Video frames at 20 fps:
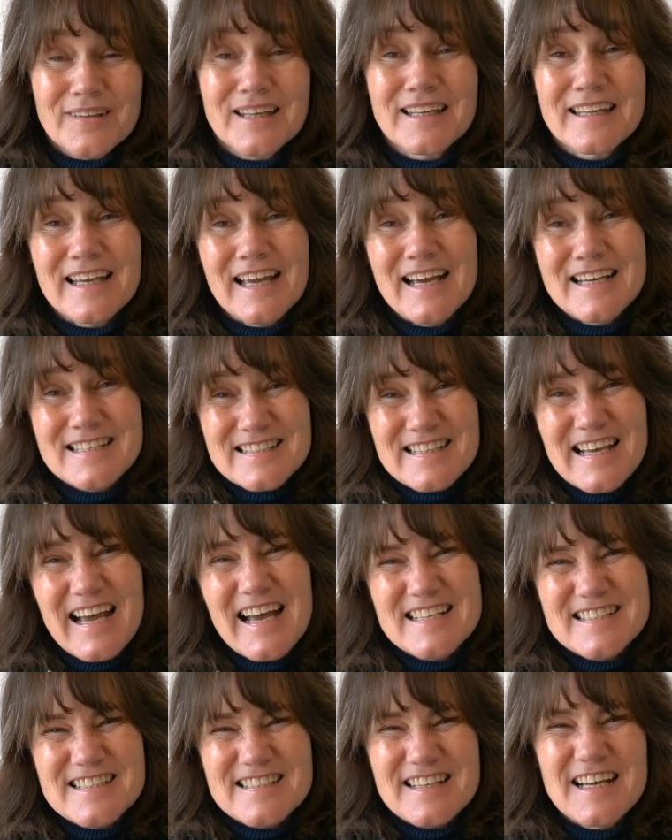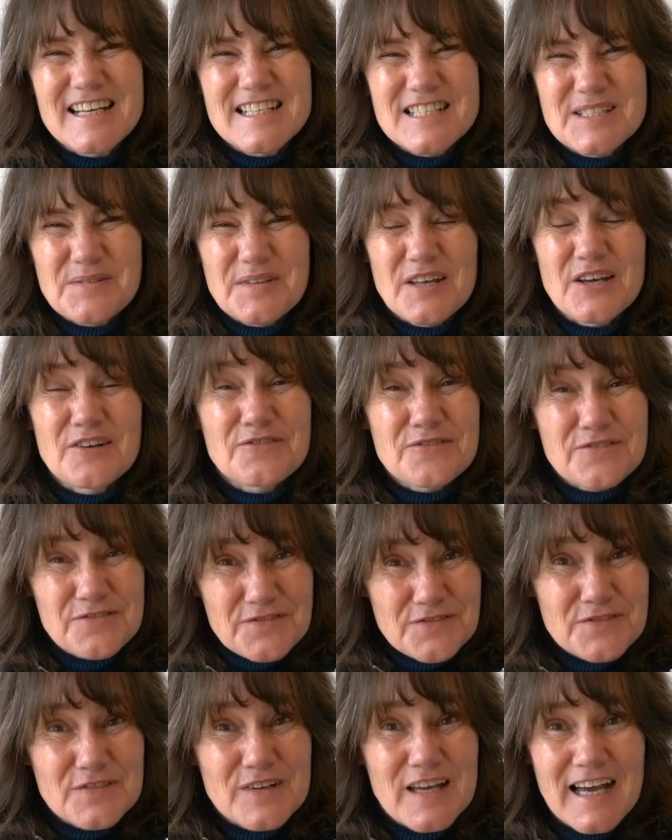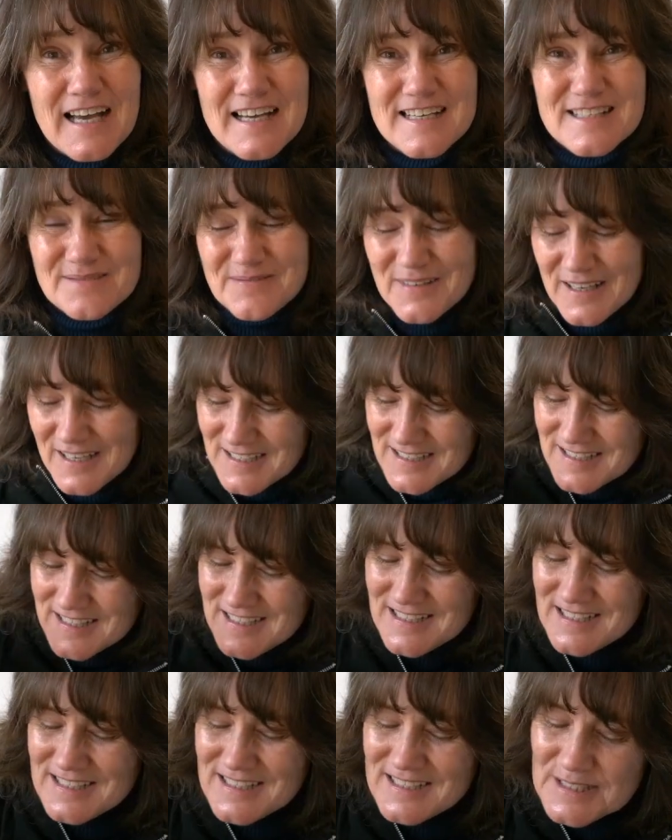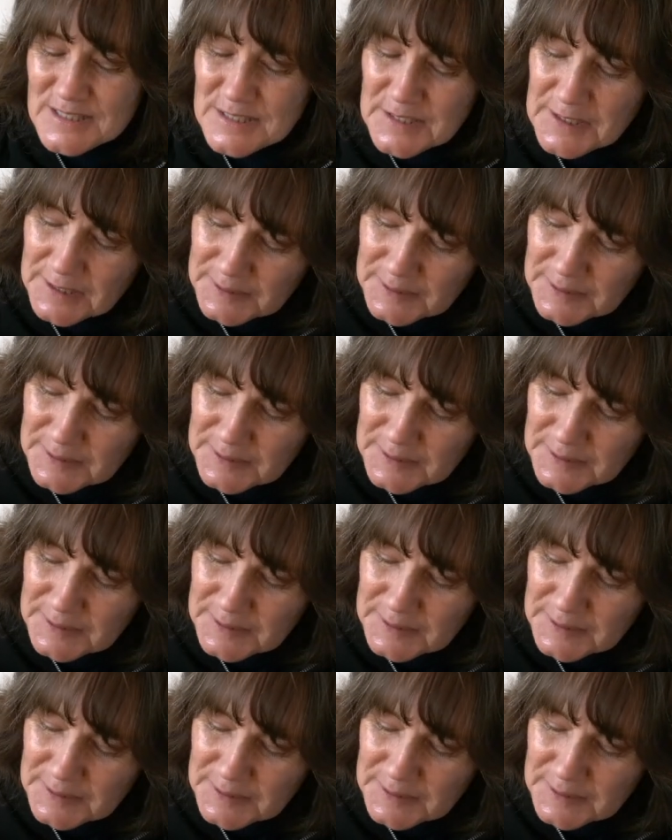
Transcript: Yes, that starts with a F as well, doesn't